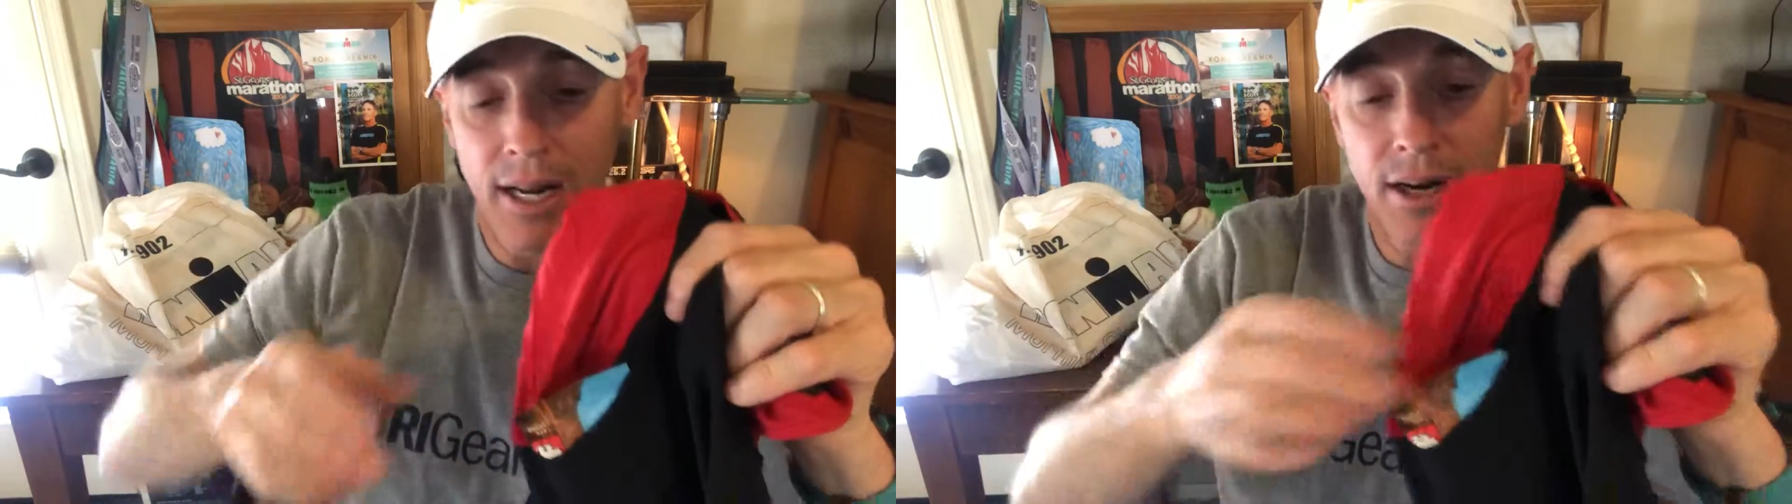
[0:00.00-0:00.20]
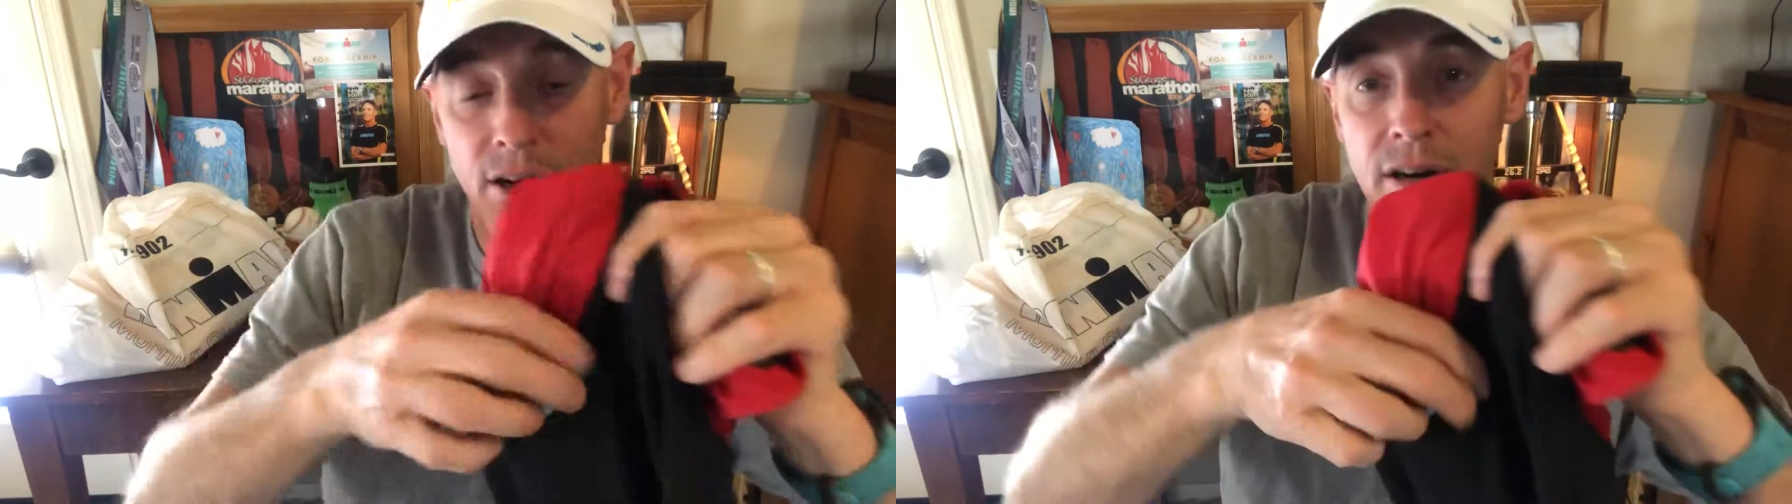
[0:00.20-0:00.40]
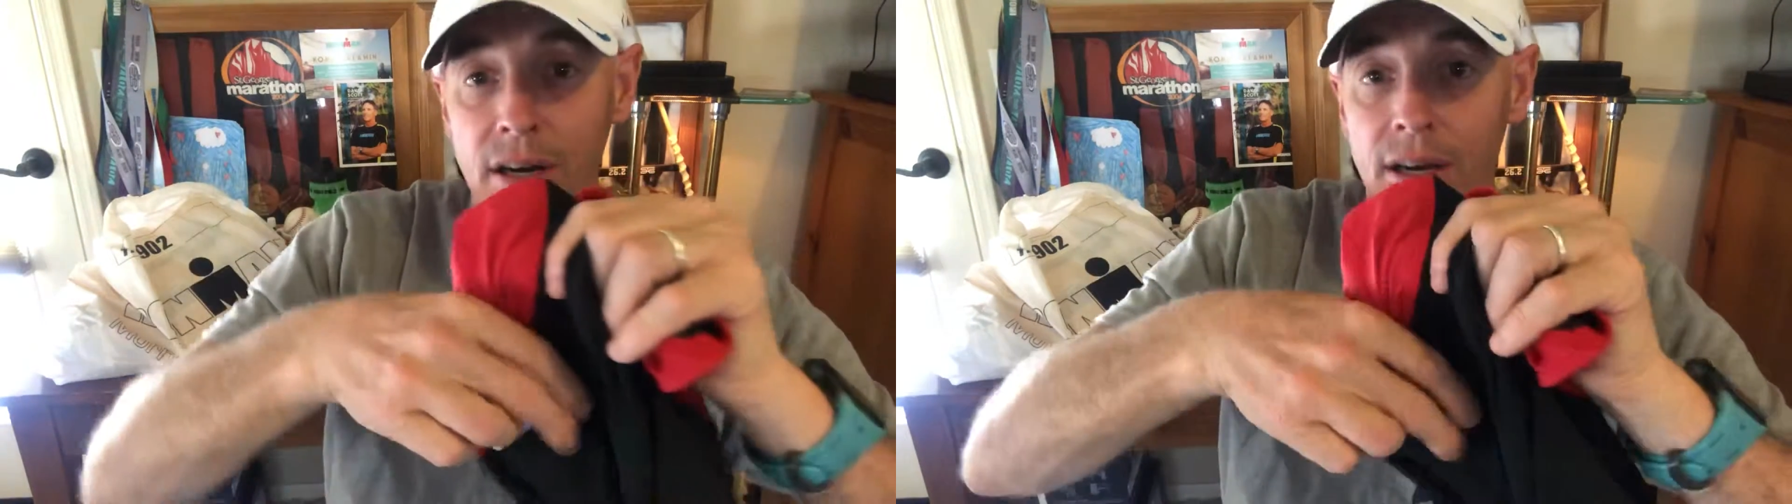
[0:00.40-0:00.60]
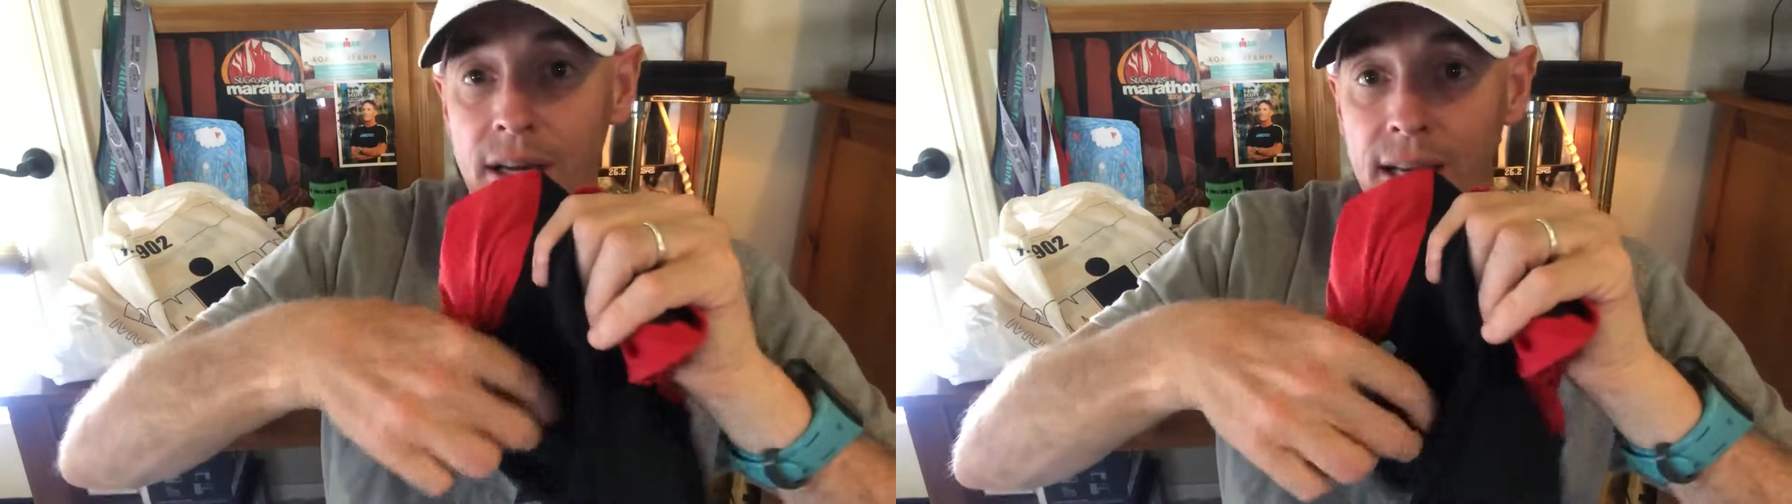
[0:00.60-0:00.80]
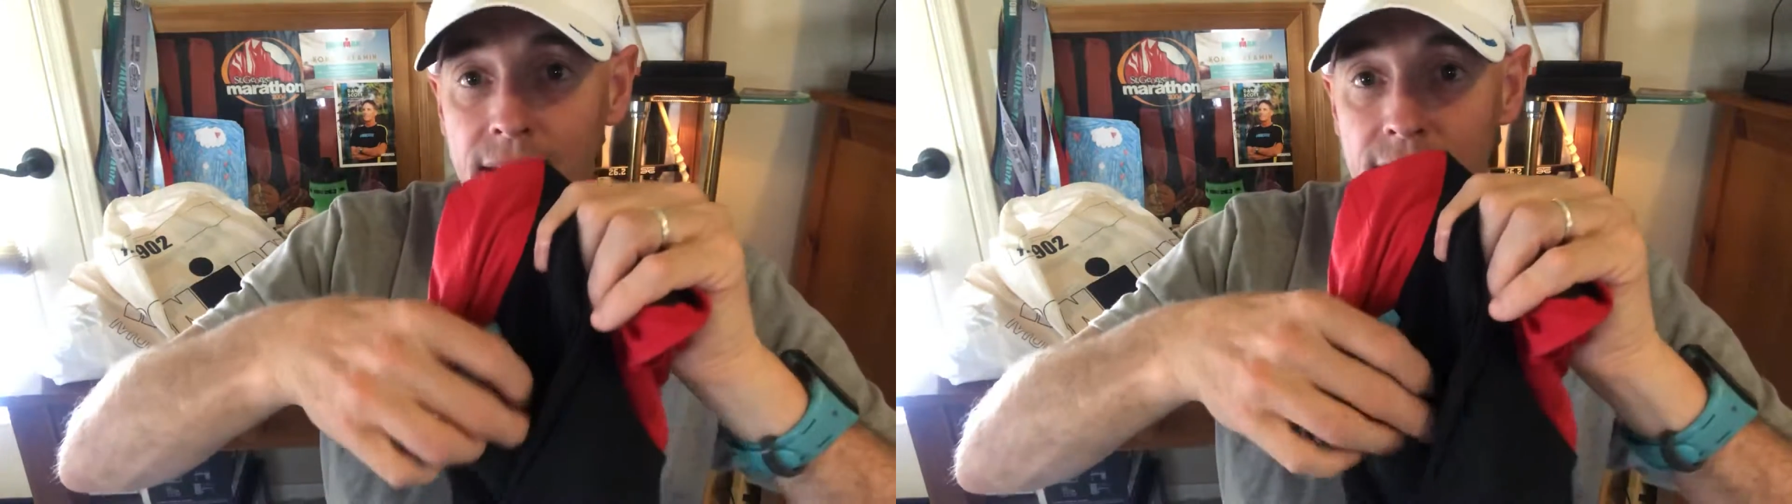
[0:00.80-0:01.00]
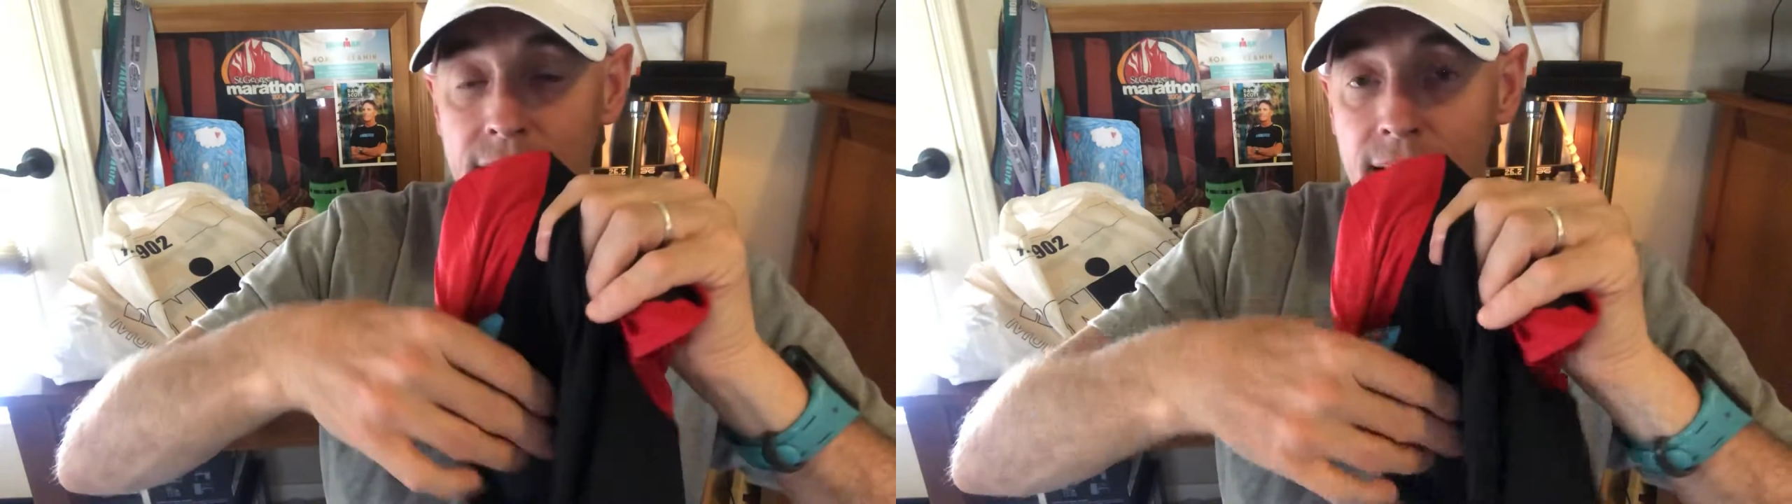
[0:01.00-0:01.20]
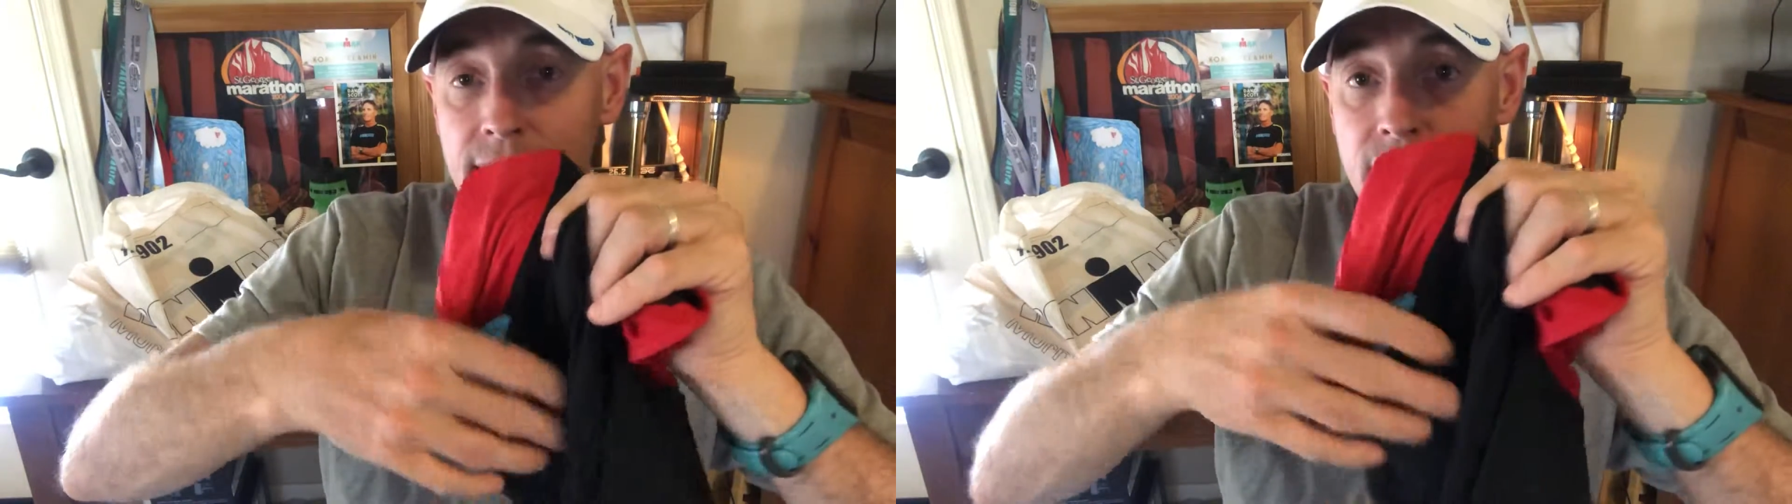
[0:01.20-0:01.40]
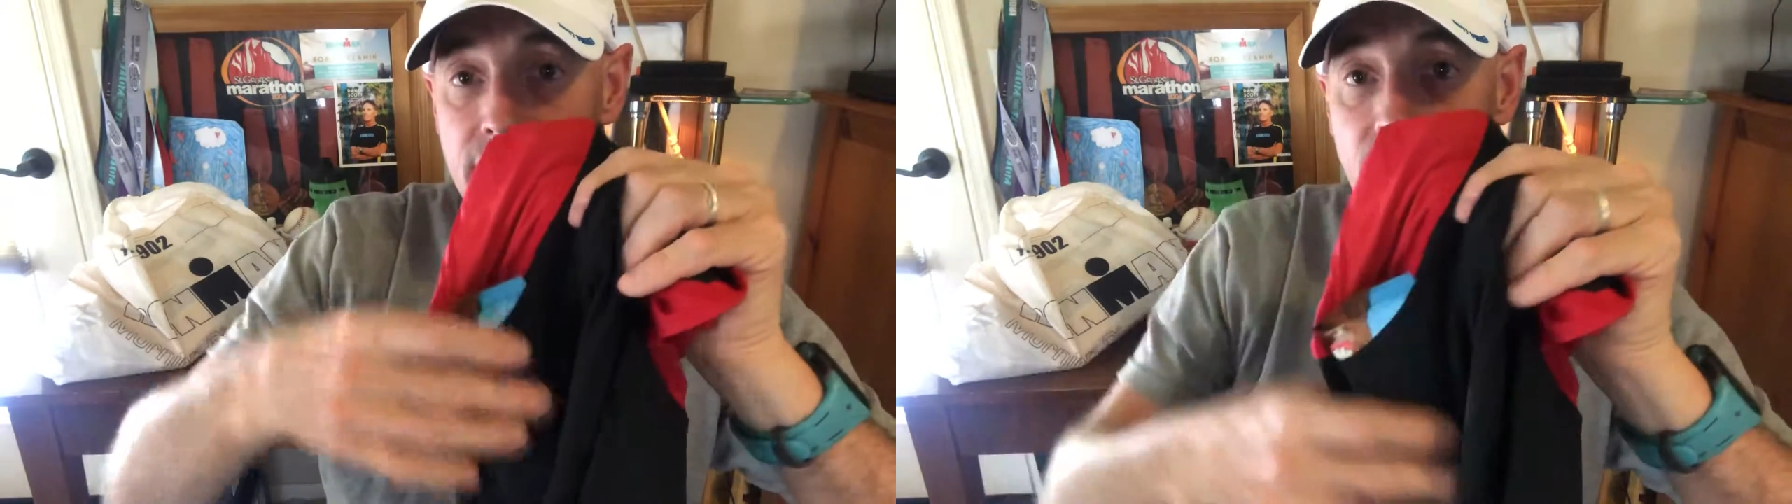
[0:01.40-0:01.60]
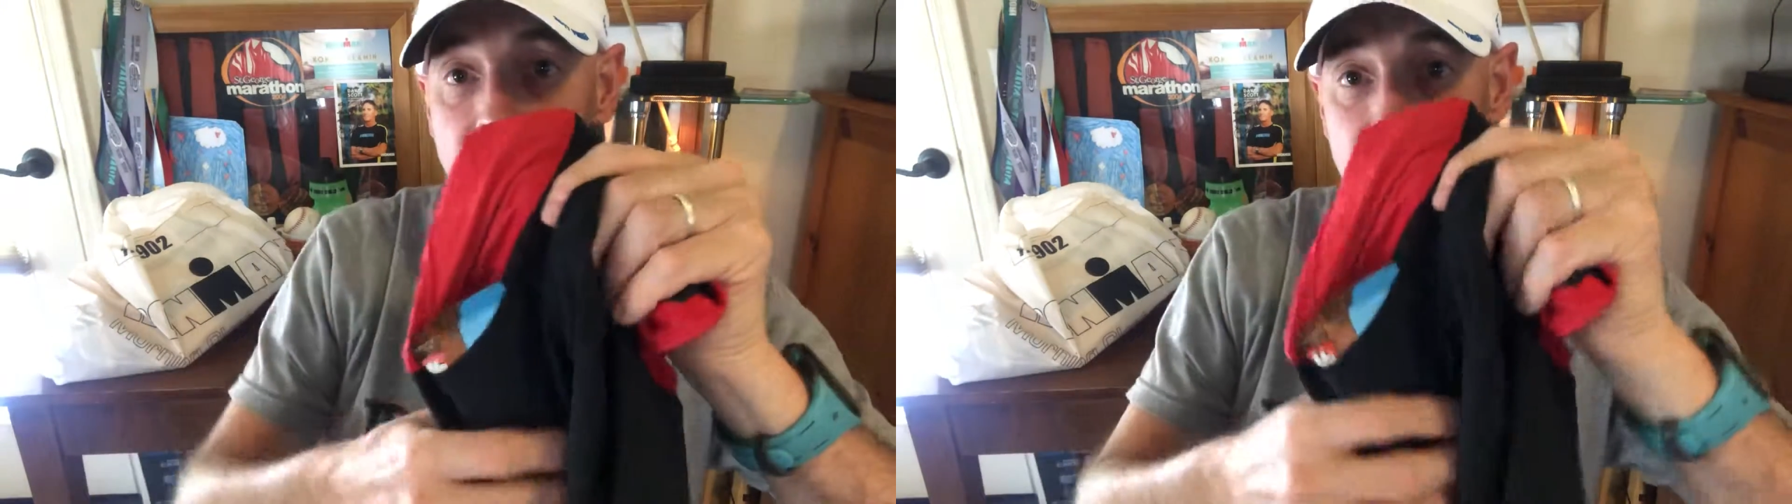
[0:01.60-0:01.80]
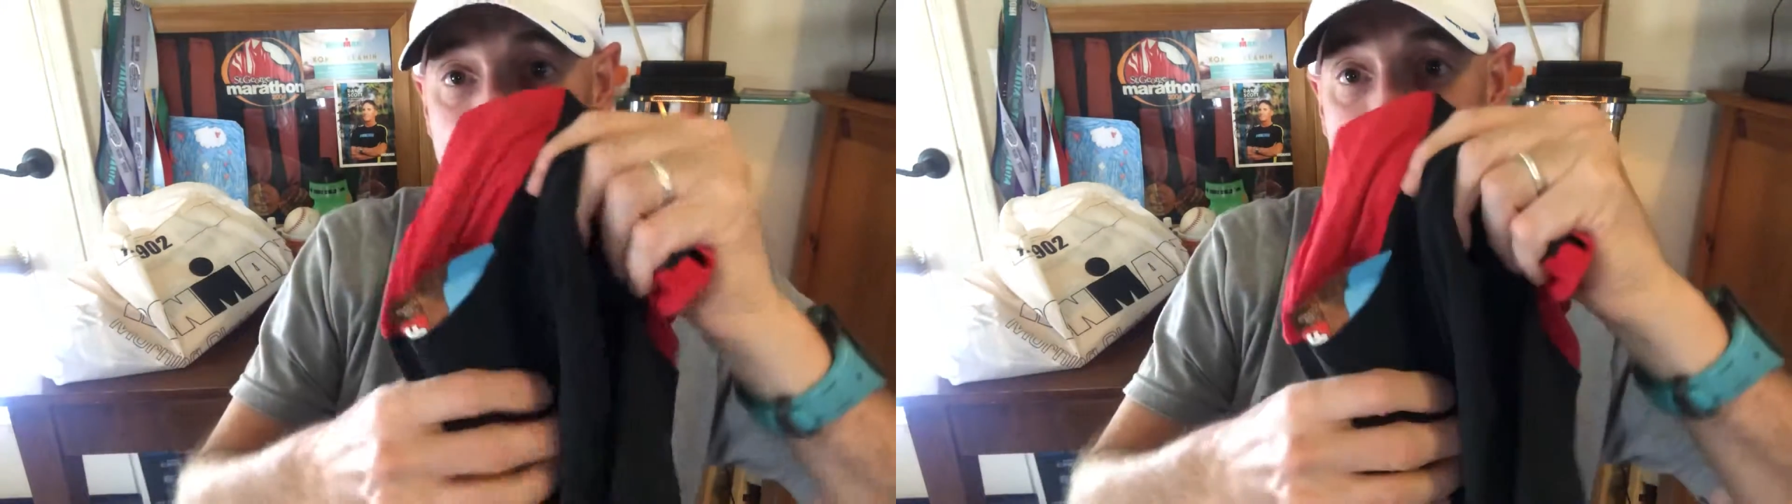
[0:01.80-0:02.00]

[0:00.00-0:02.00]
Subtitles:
here and a little